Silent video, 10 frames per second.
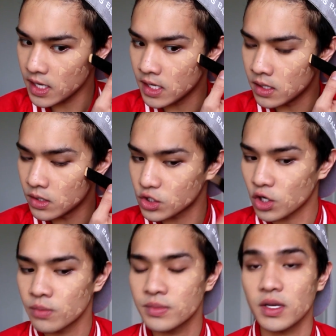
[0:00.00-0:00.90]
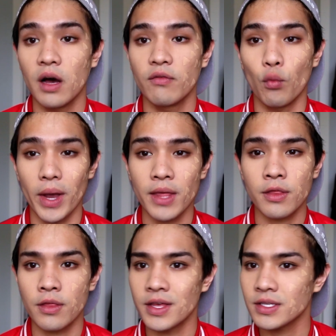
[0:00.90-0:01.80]
in terms of
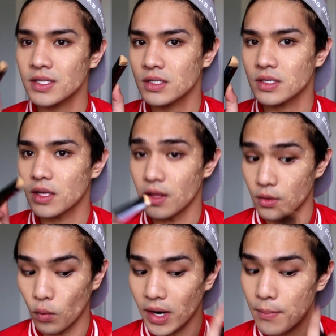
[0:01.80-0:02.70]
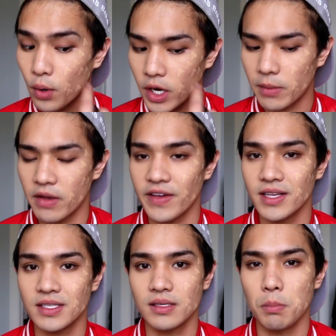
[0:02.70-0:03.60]
width, this is what I'm putting on my
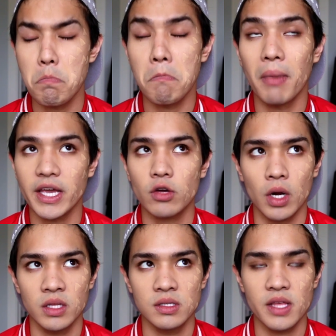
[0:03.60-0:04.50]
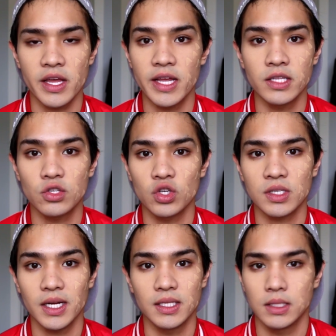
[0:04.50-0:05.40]
face is microns thin. It's
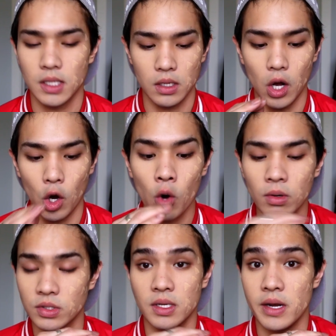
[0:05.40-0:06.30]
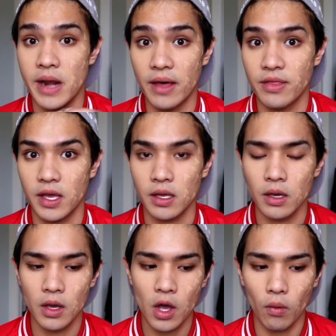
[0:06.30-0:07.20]
just it's almost nothing
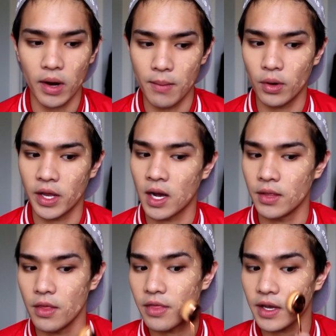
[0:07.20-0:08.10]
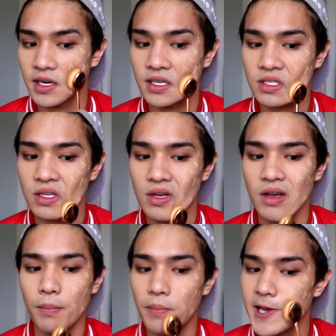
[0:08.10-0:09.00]
what I'm putting on the thickness,
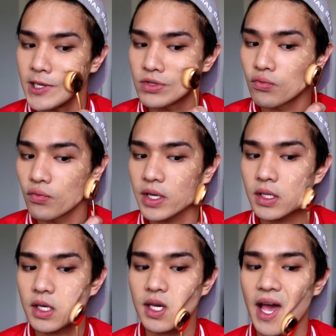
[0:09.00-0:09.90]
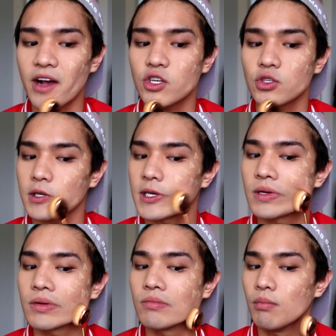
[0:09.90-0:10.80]
but it's really
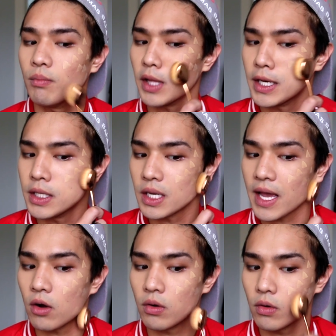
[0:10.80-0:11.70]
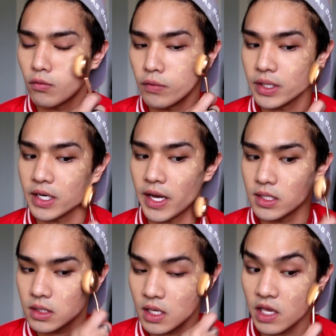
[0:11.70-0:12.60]
actually blending out really
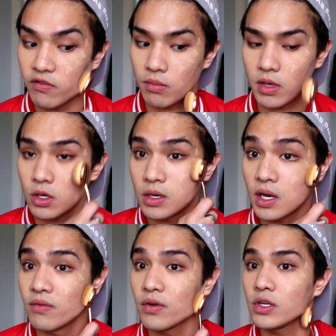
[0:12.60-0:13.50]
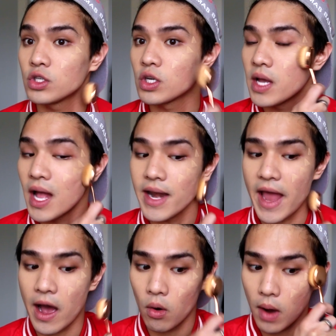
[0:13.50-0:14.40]
nicely and giving me good coverage.
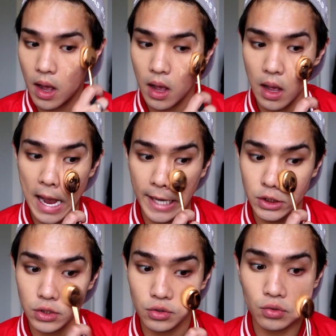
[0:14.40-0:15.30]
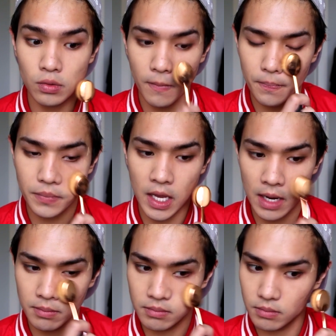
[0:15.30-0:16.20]
Now, I do and
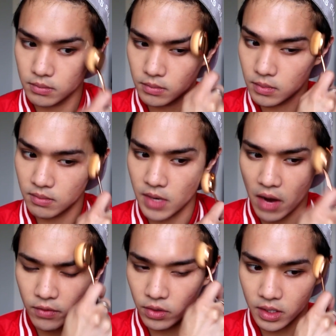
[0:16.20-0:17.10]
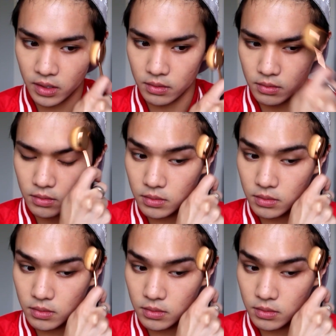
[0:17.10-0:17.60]
I'm not really